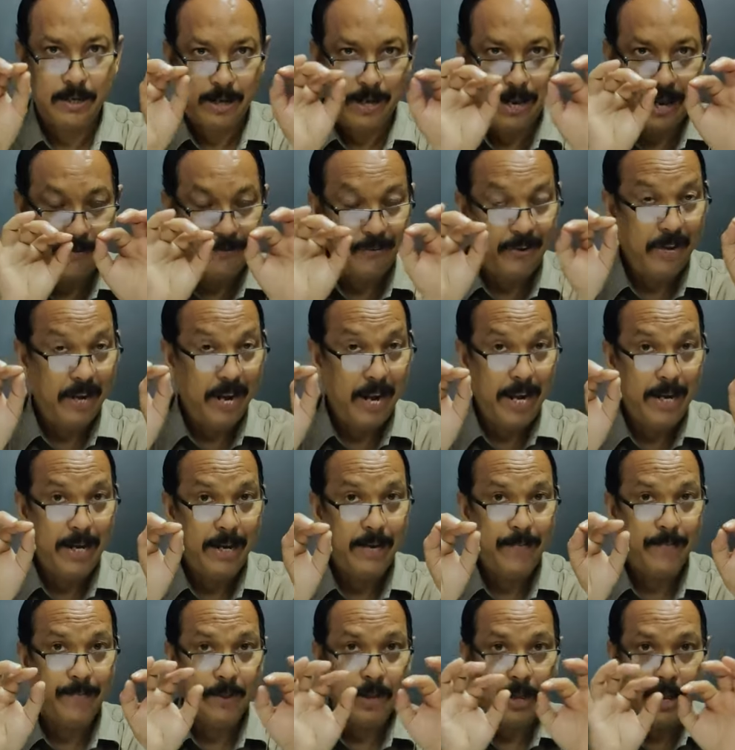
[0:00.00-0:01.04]
every line
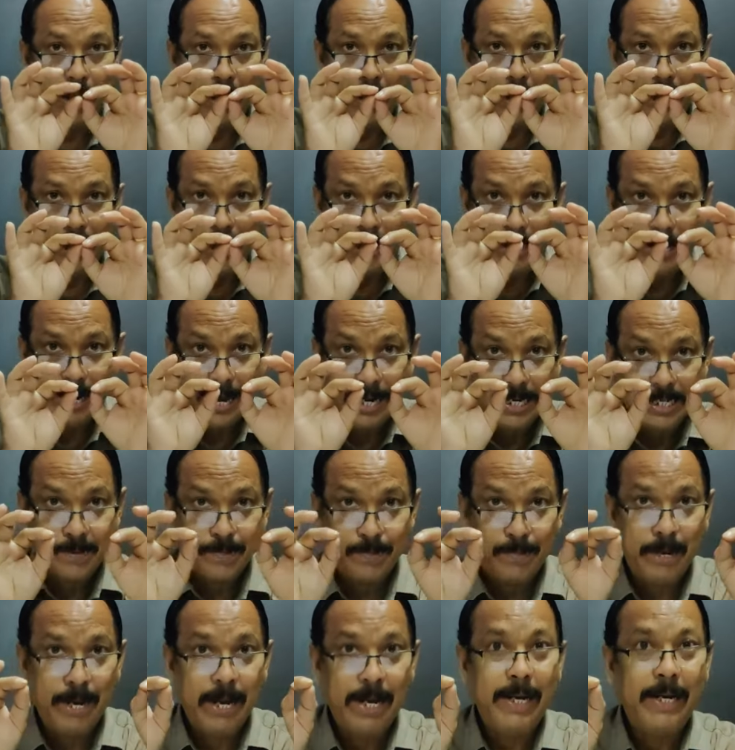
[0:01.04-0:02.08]
and
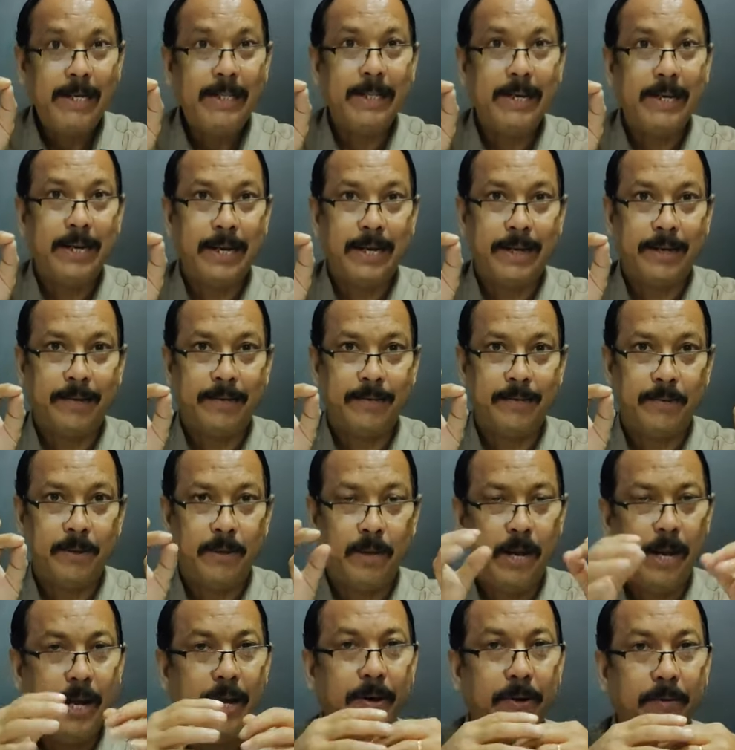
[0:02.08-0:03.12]
explaining the line
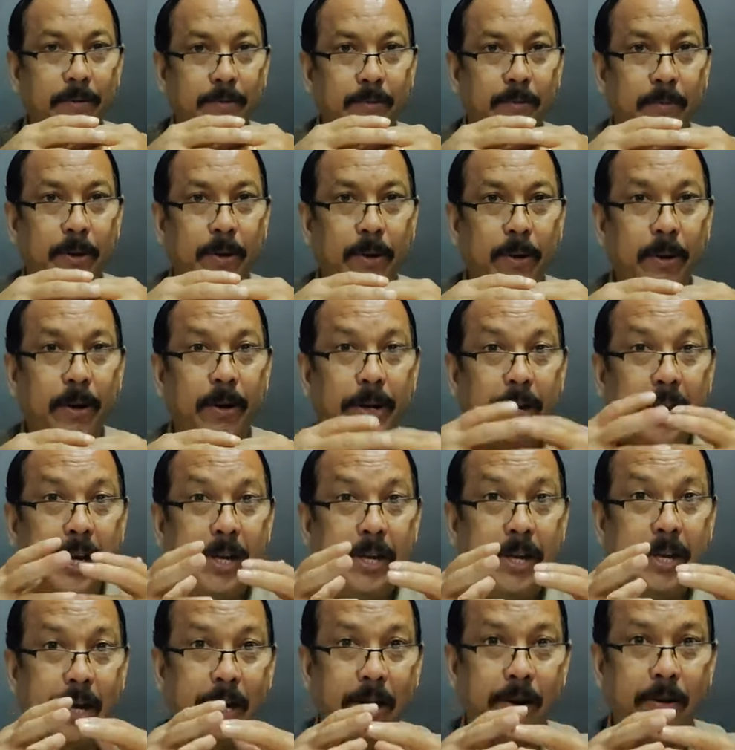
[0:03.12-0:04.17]
in
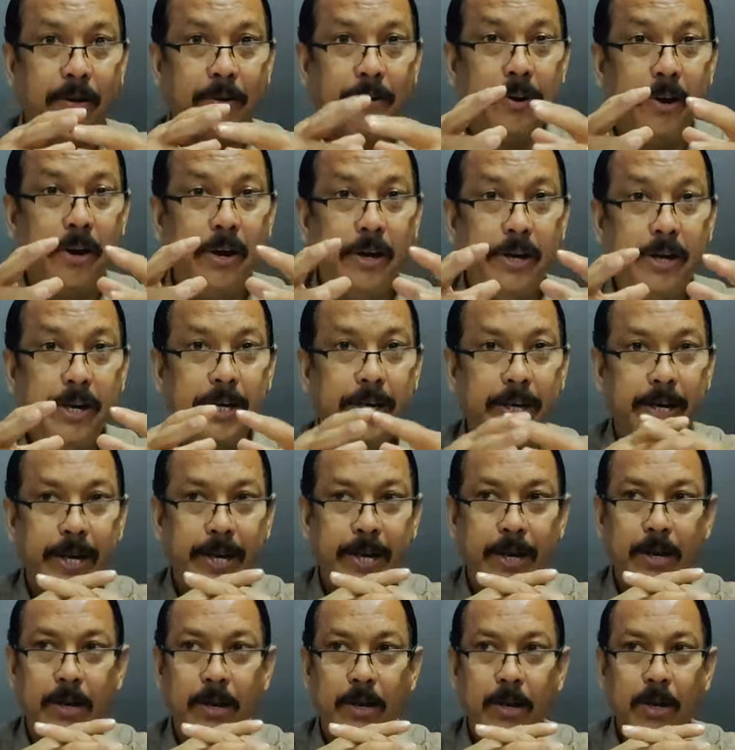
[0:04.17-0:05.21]
detail real
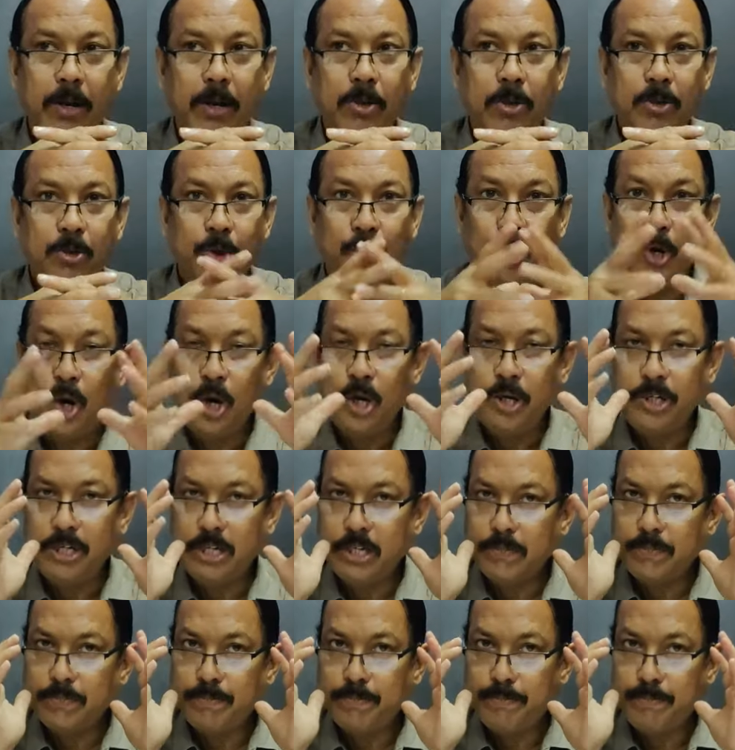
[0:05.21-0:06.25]
detail so you'll
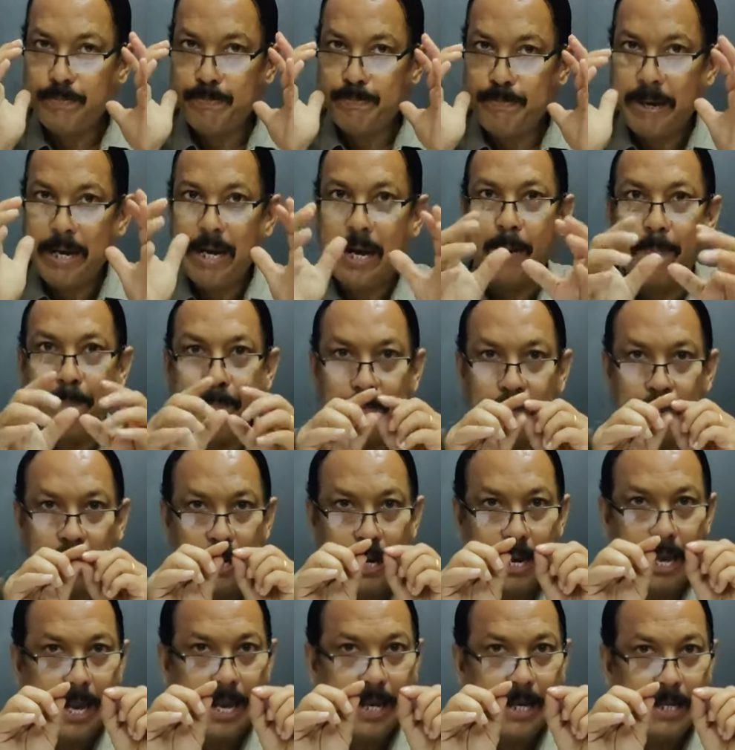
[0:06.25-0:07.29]
just pick up the
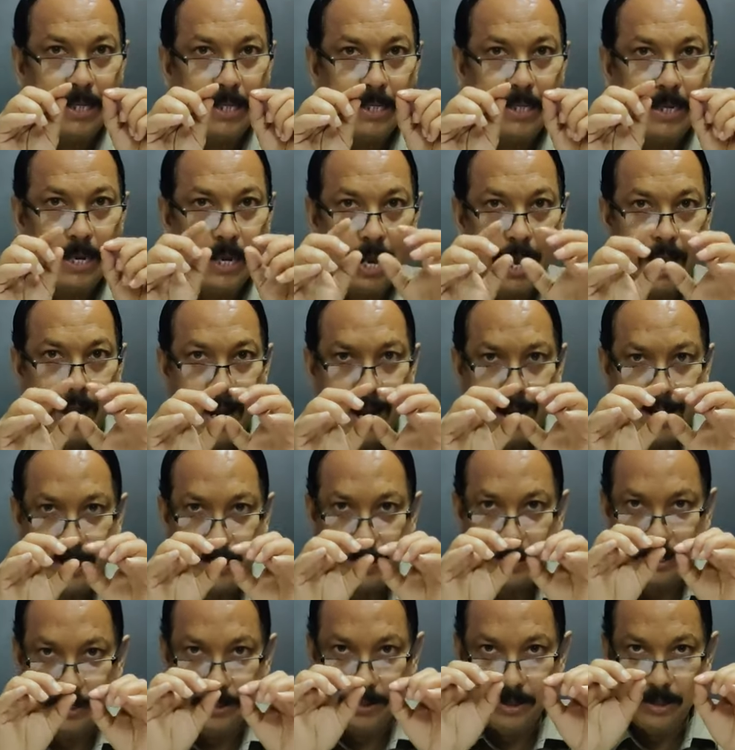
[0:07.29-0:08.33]
lines and
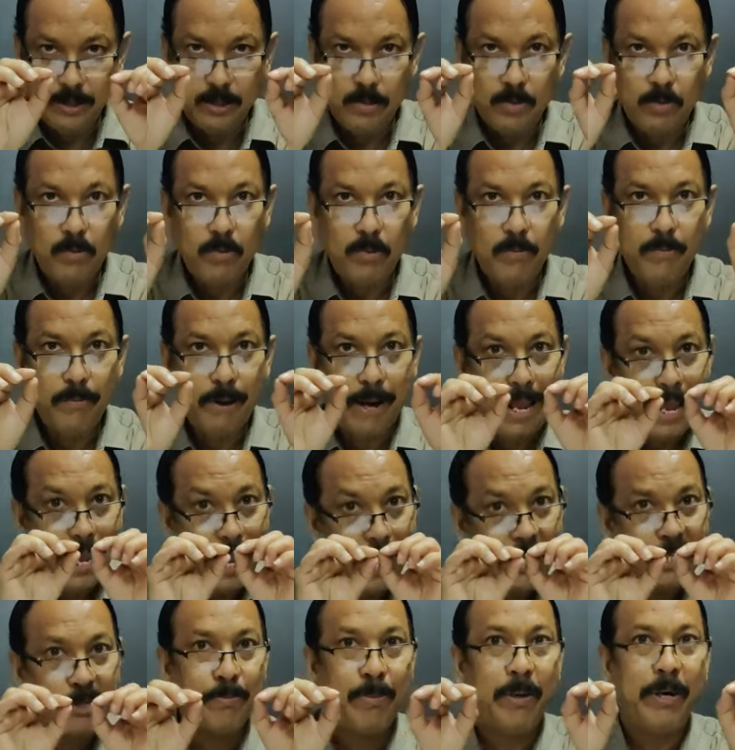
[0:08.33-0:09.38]
hear my
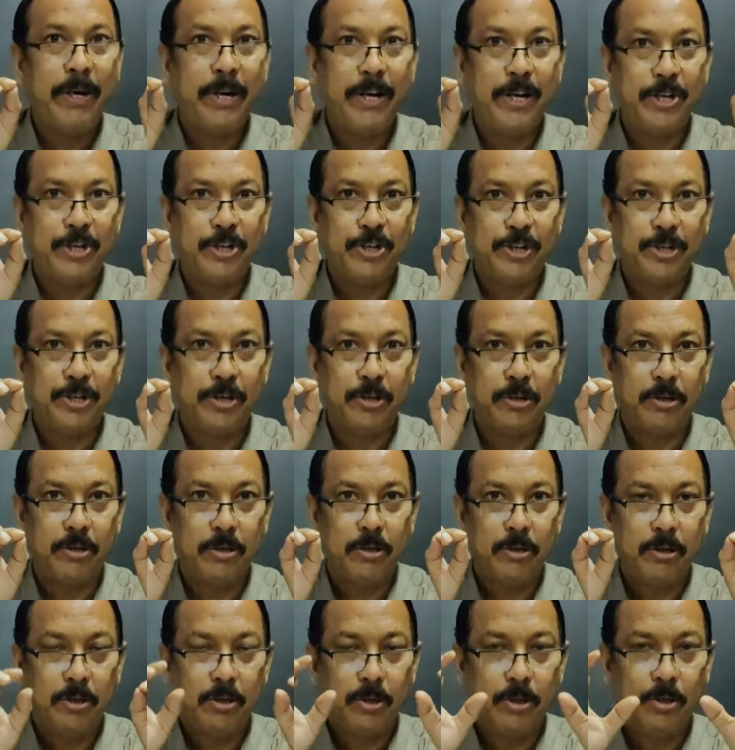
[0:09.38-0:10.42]
explanation
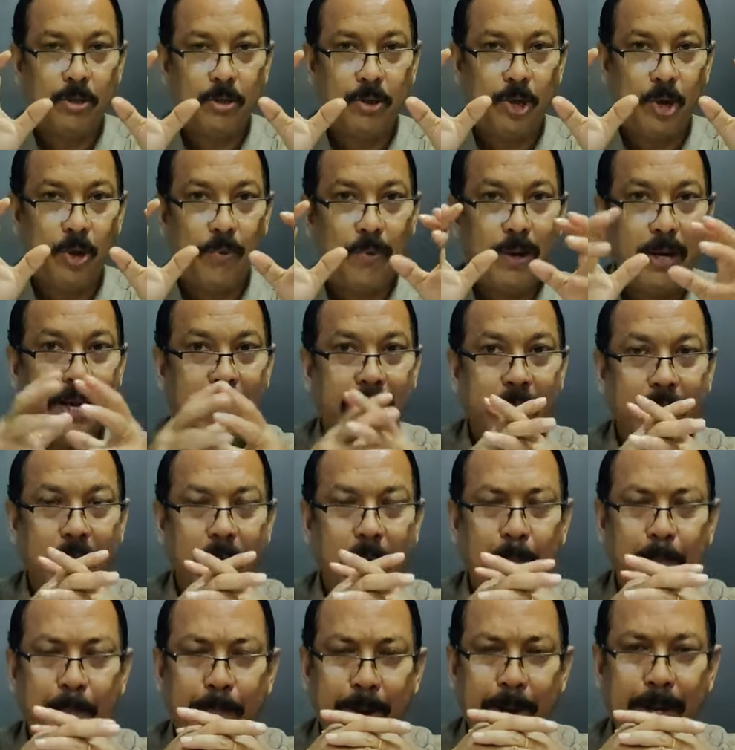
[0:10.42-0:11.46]
so you will get a
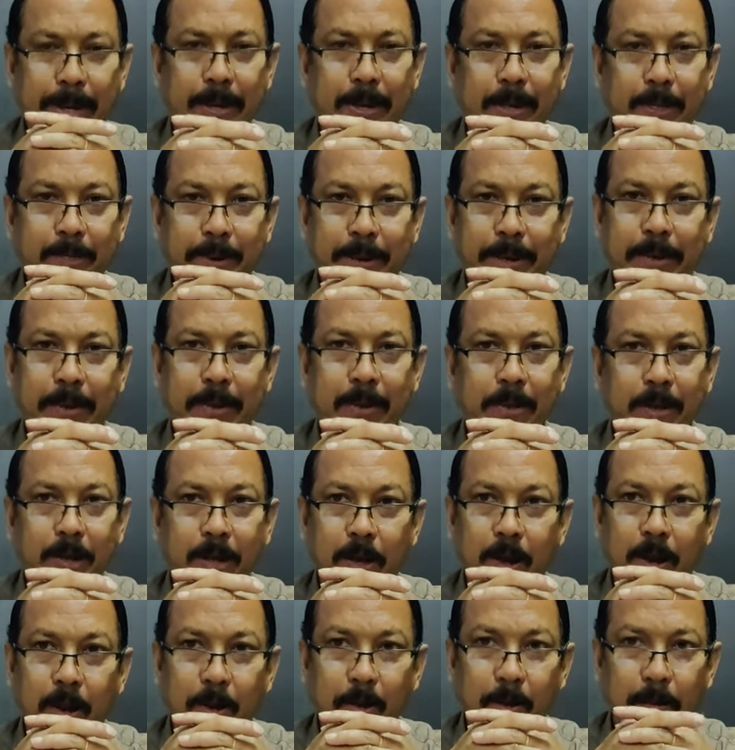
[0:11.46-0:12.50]
better better
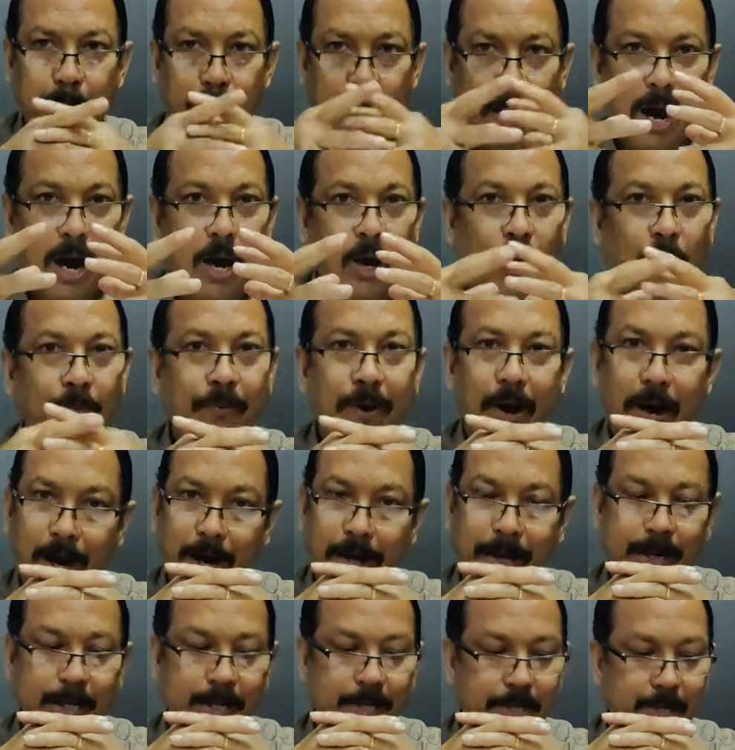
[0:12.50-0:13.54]
power of
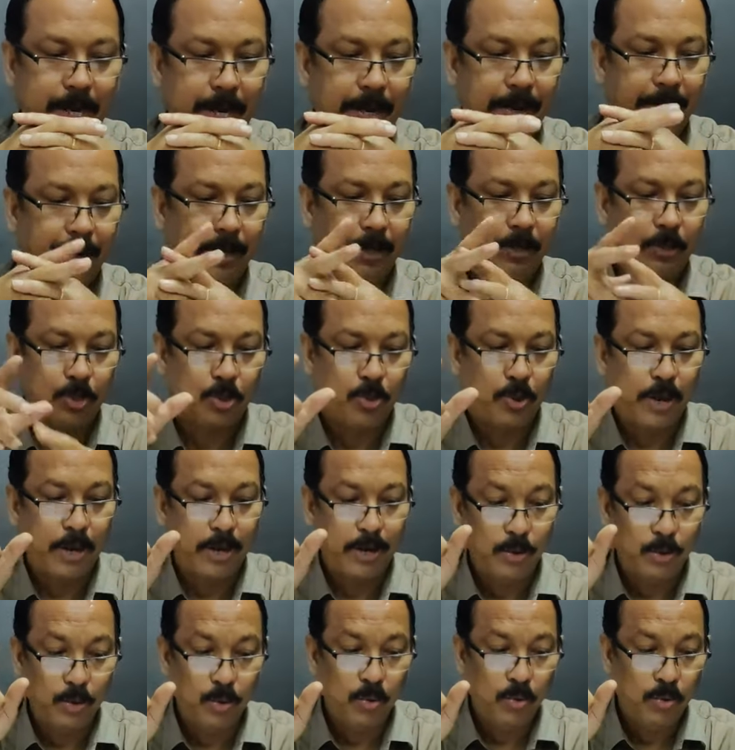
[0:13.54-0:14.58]
understanding. So I
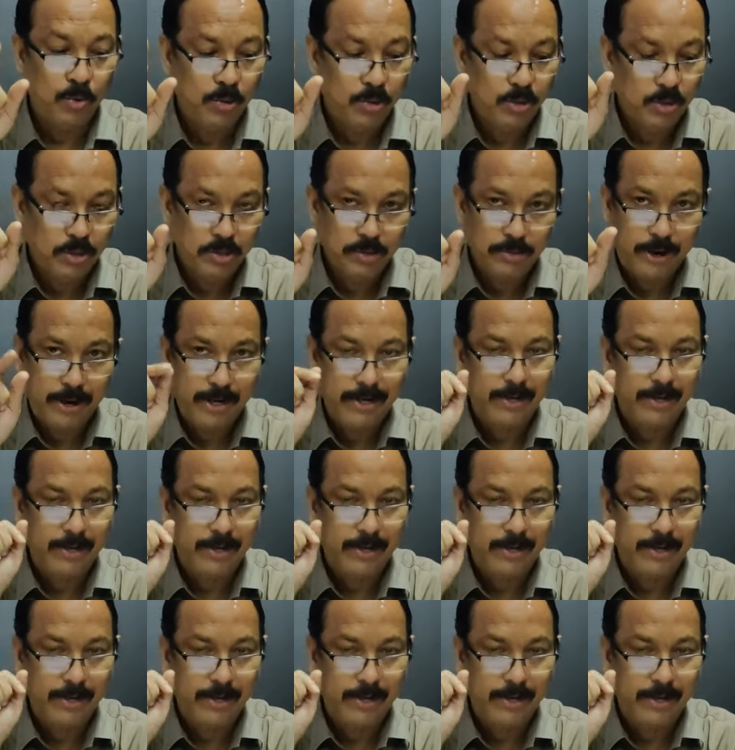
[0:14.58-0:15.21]
go right